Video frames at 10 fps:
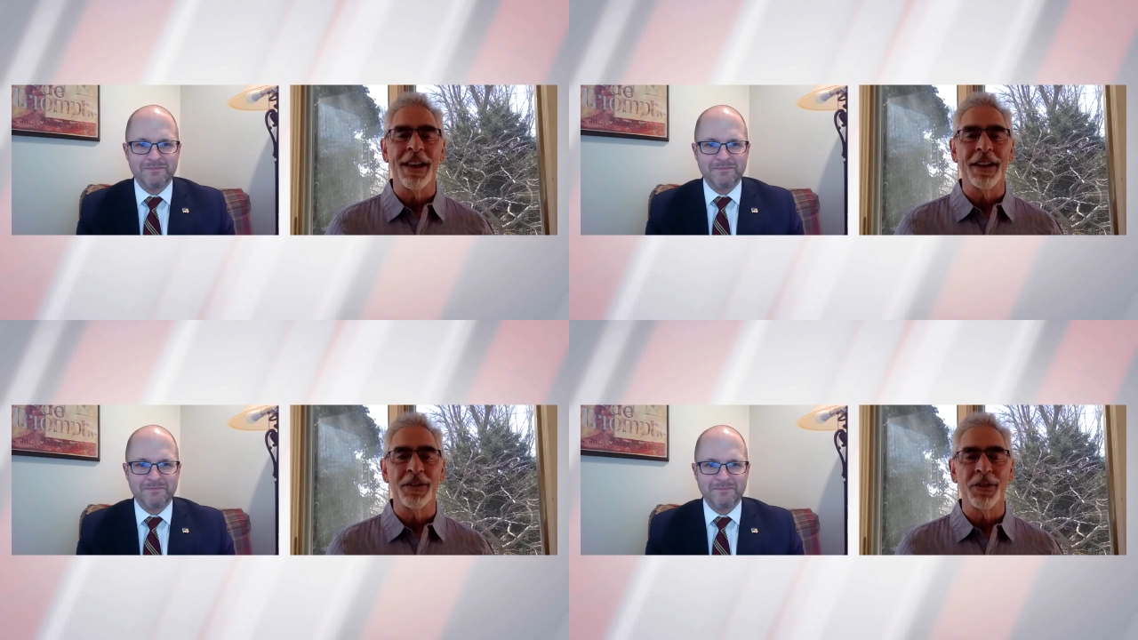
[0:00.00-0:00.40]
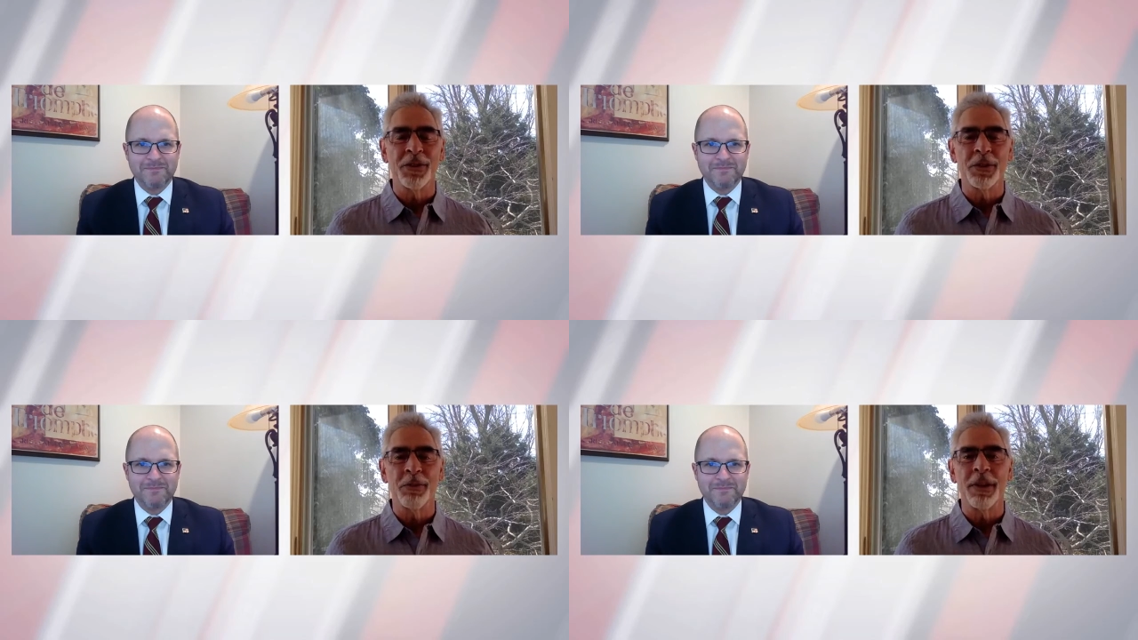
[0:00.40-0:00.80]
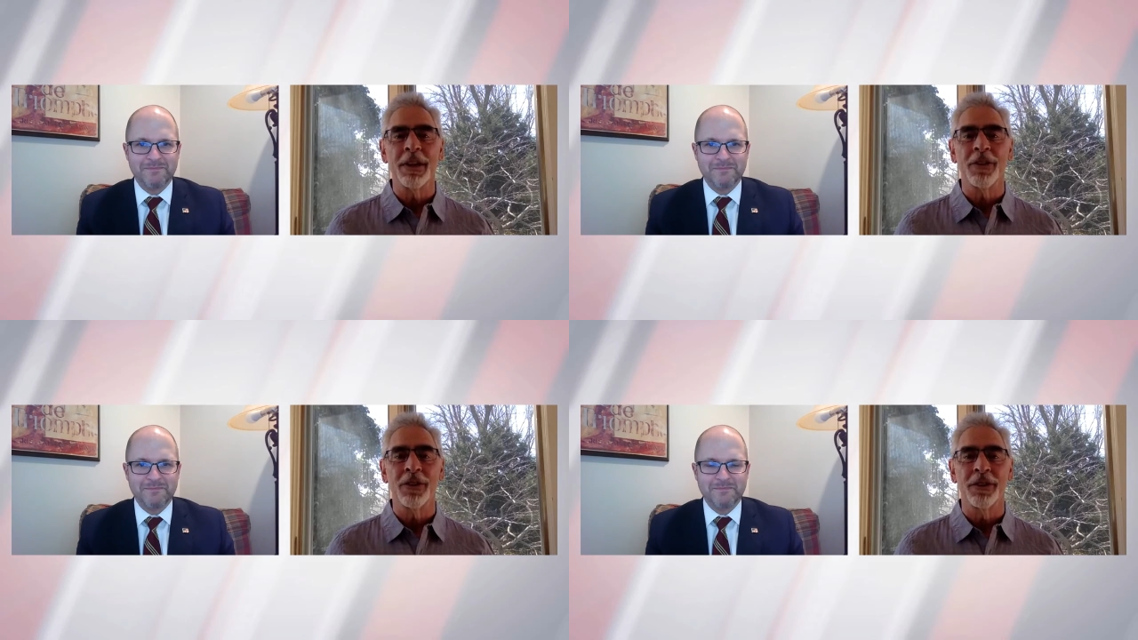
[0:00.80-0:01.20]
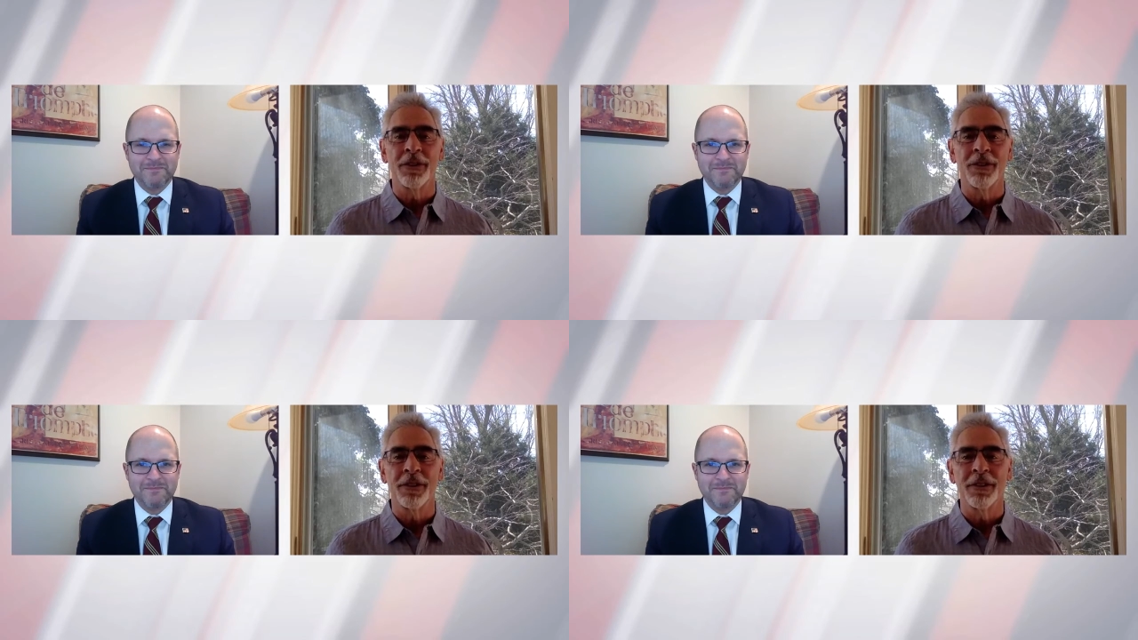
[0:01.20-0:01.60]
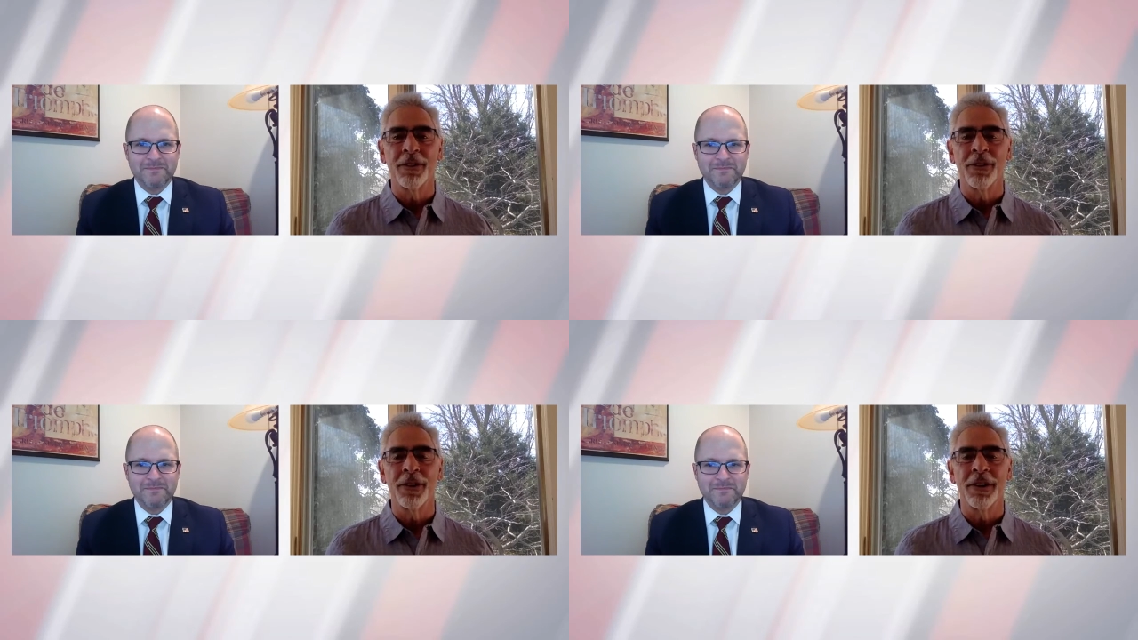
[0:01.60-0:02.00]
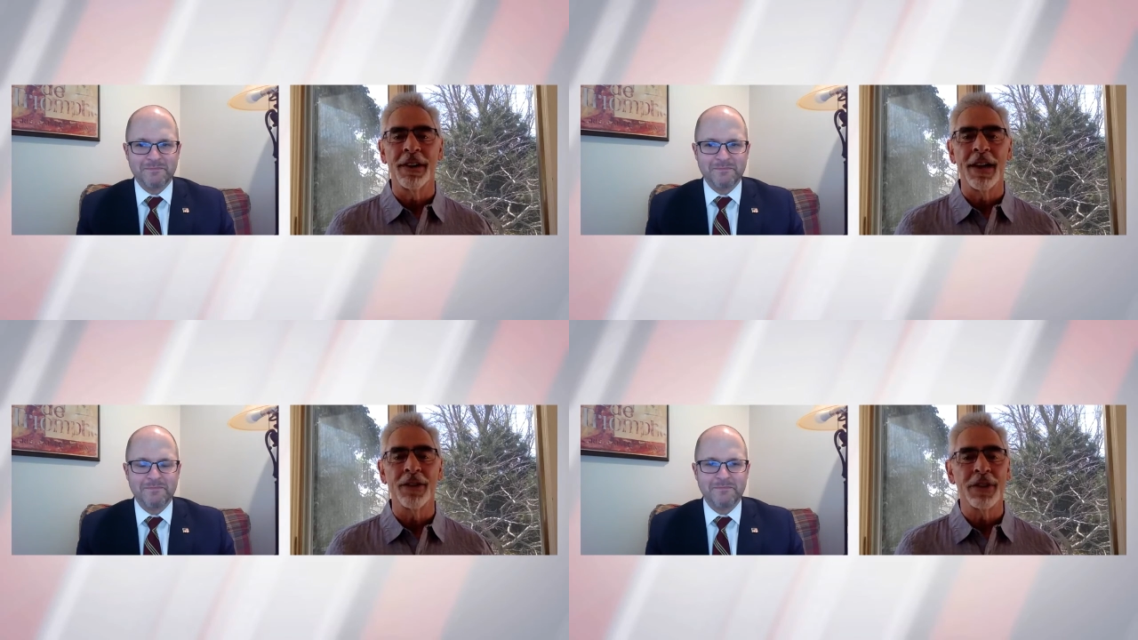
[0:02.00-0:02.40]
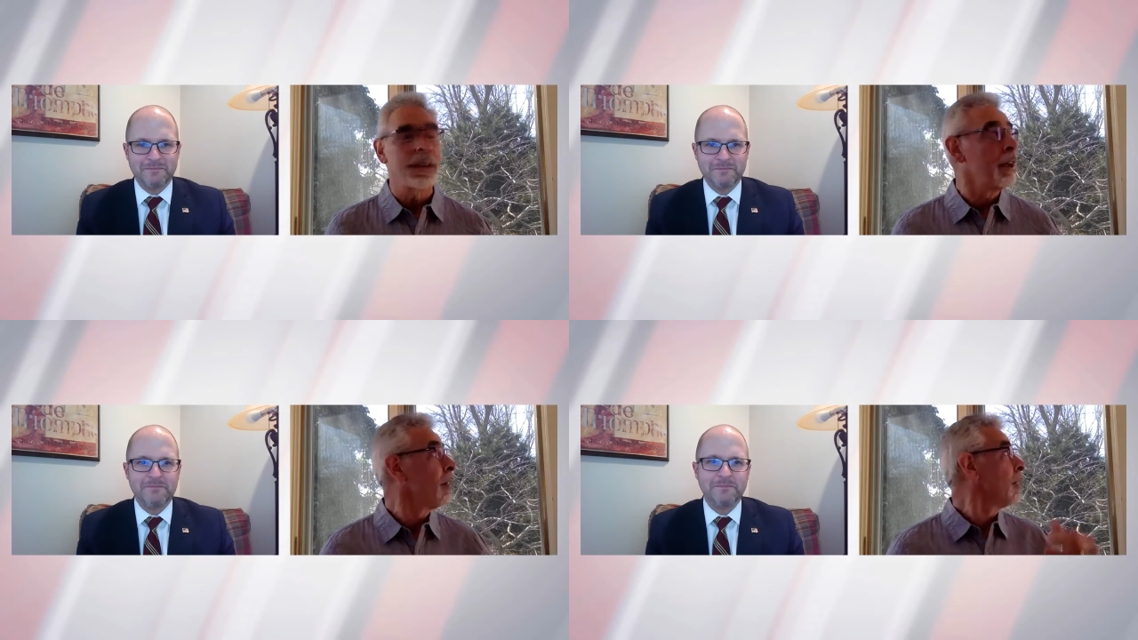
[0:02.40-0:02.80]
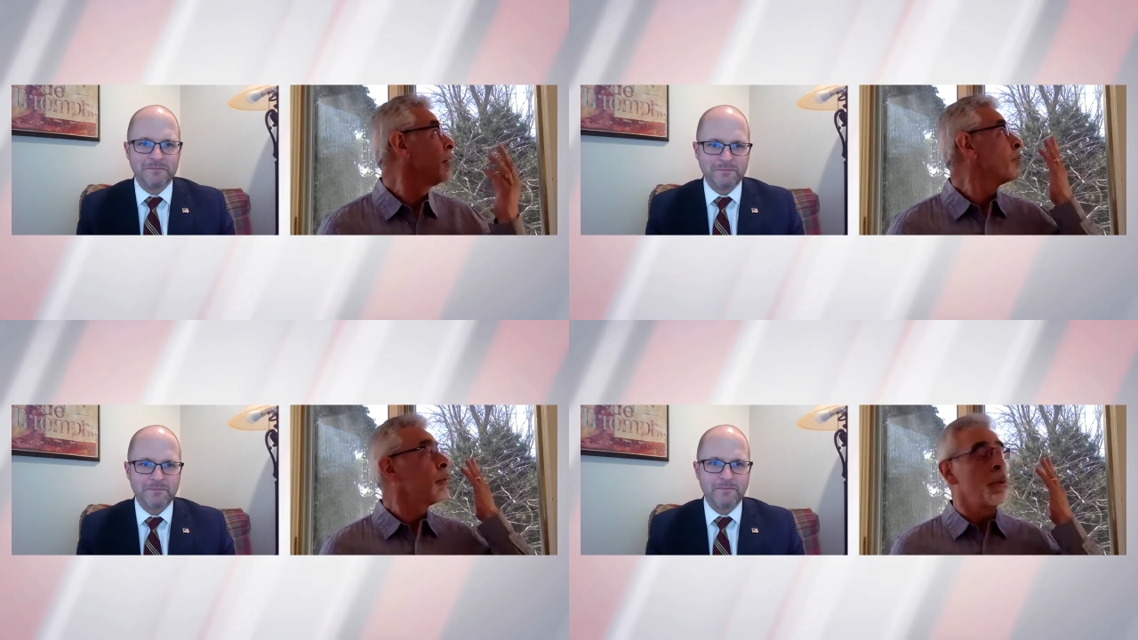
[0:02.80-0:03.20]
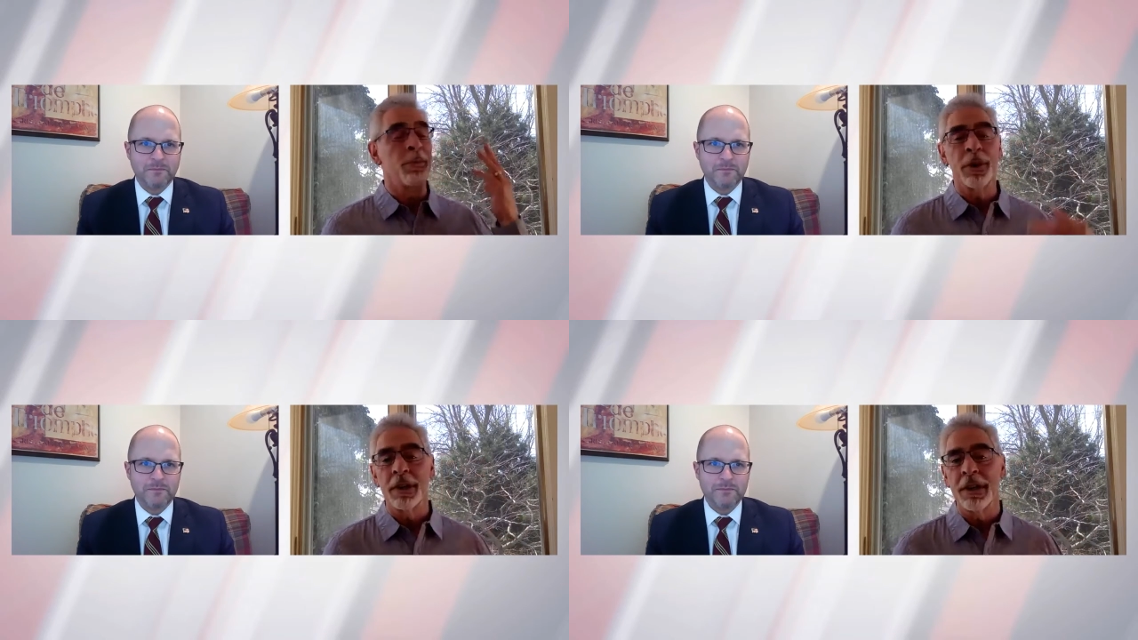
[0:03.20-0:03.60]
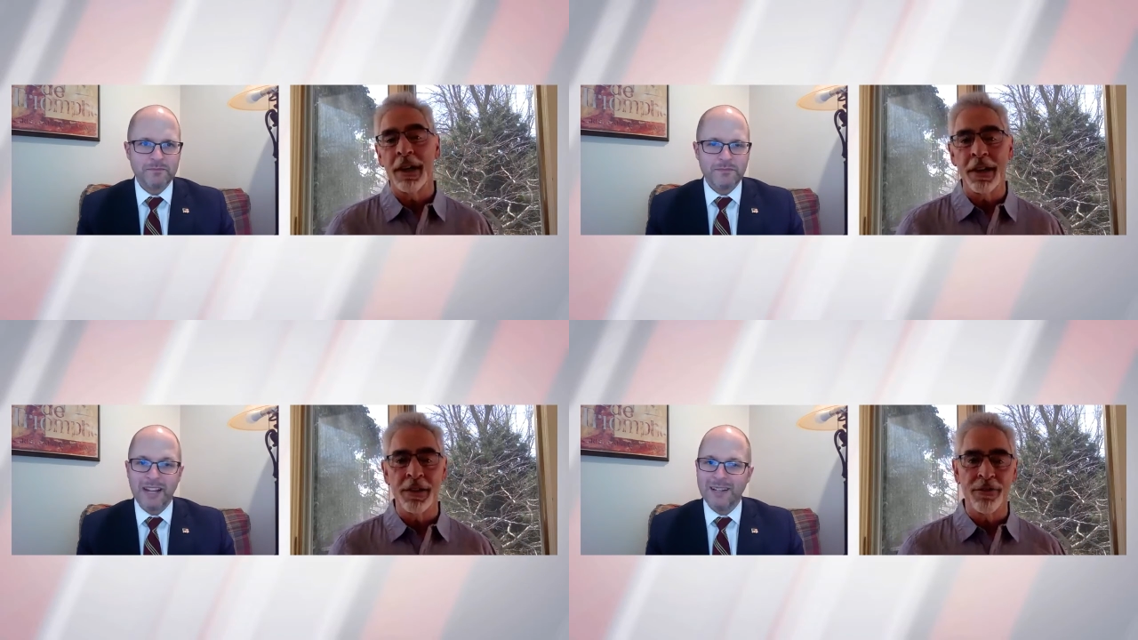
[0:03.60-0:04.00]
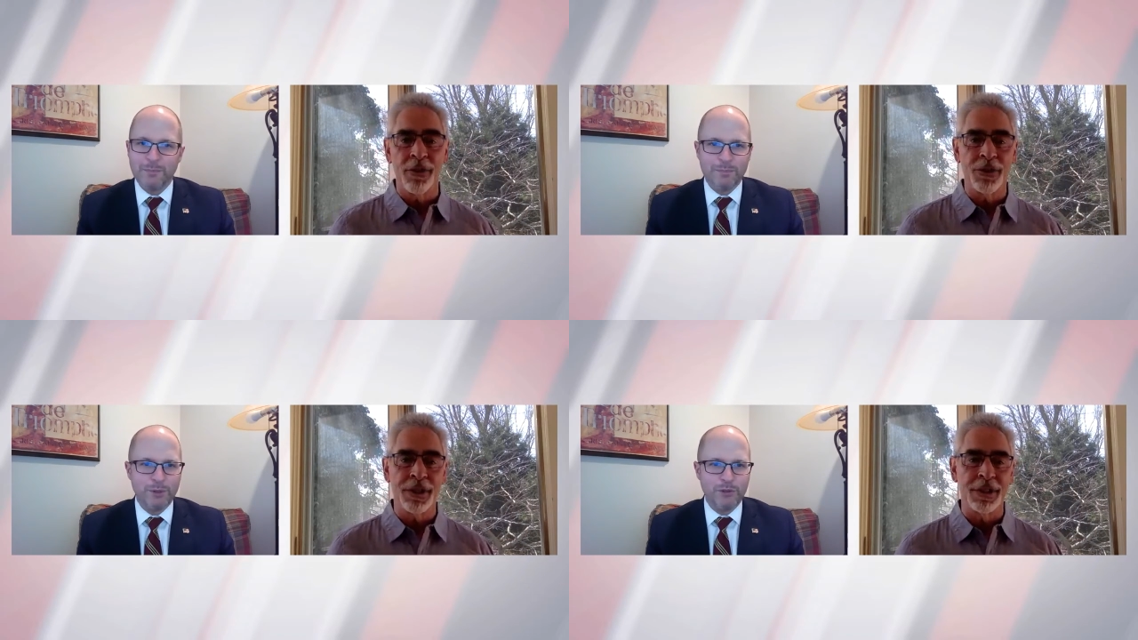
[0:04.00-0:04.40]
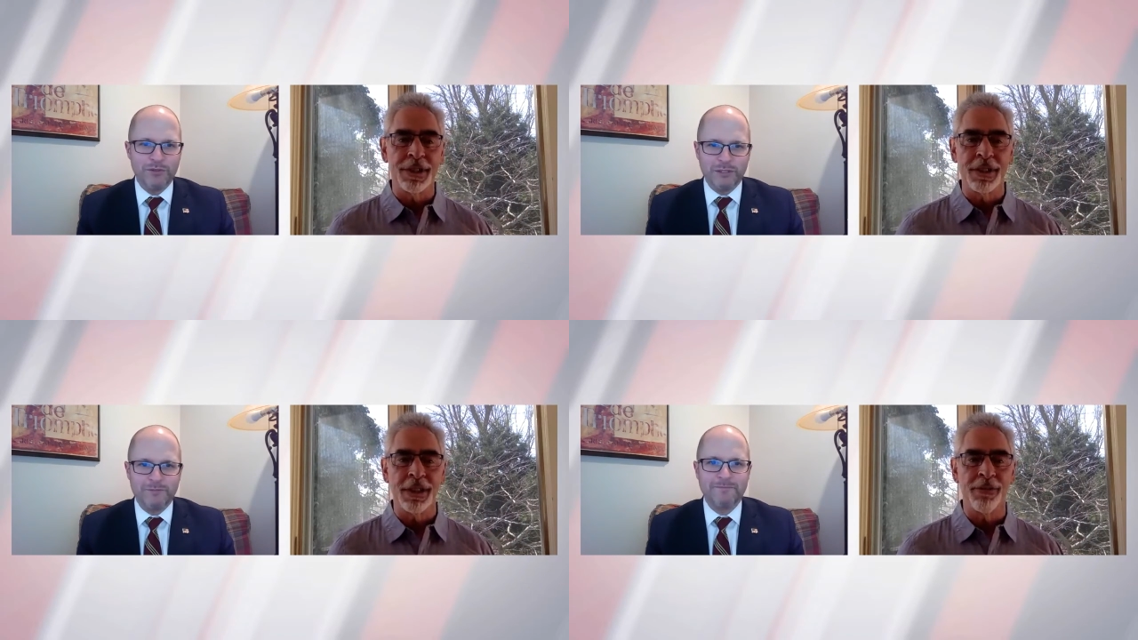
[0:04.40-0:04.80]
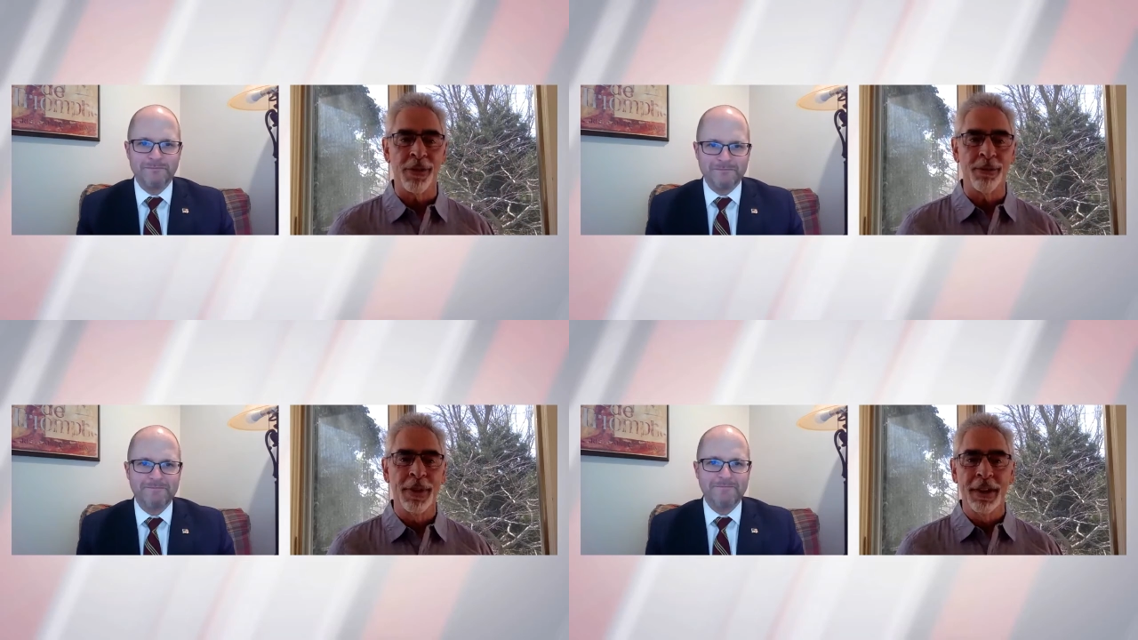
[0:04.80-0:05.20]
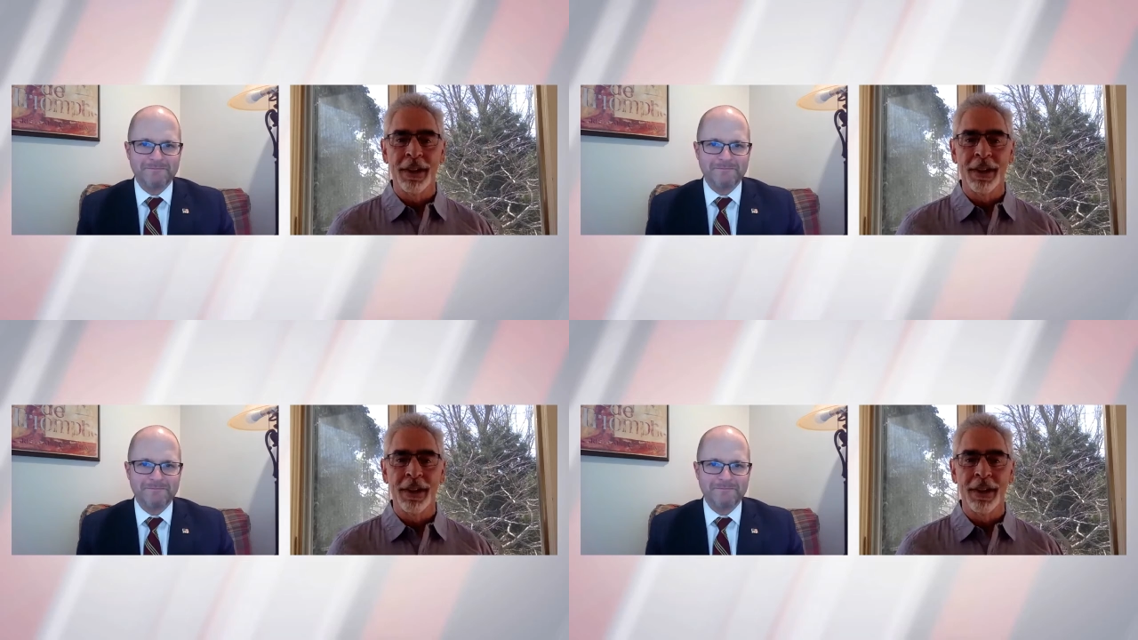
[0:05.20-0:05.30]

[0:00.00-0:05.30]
Speaker 1: that, so to speak, or or or announcing that on an appropriate day, as folks can see from